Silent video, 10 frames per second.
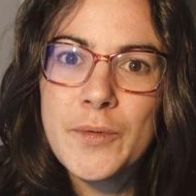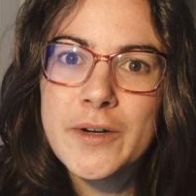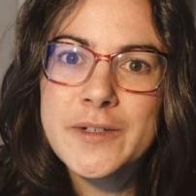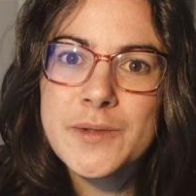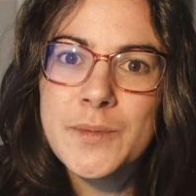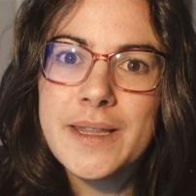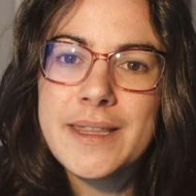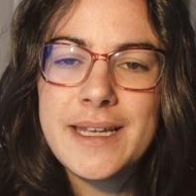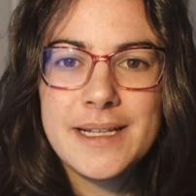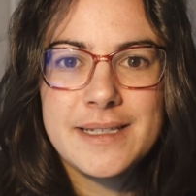works with
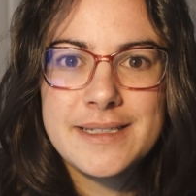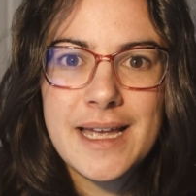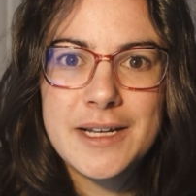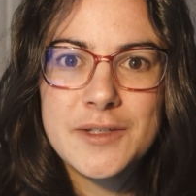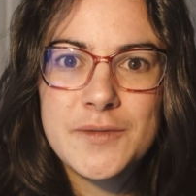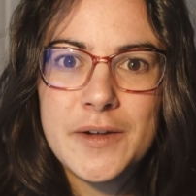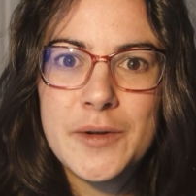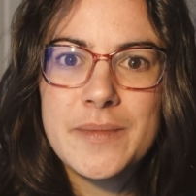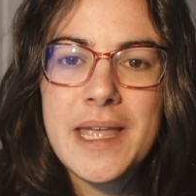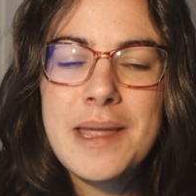Instax
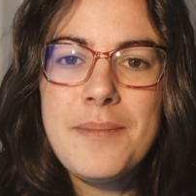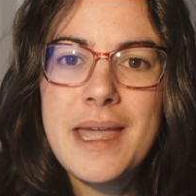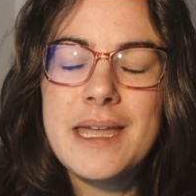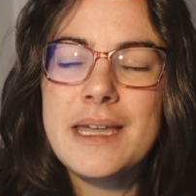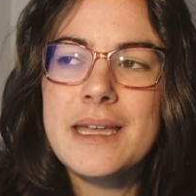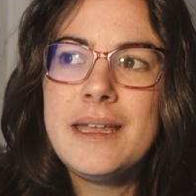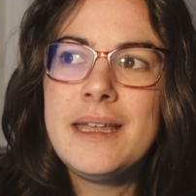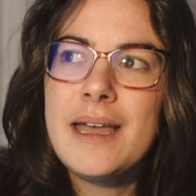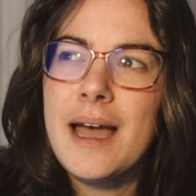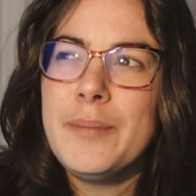film. They make,
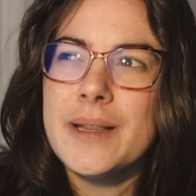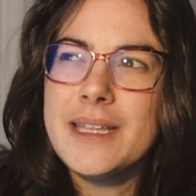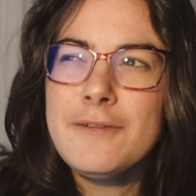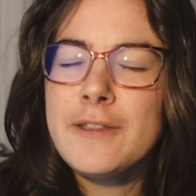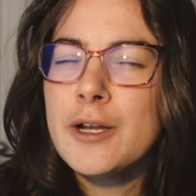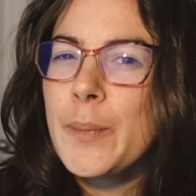I believe, they're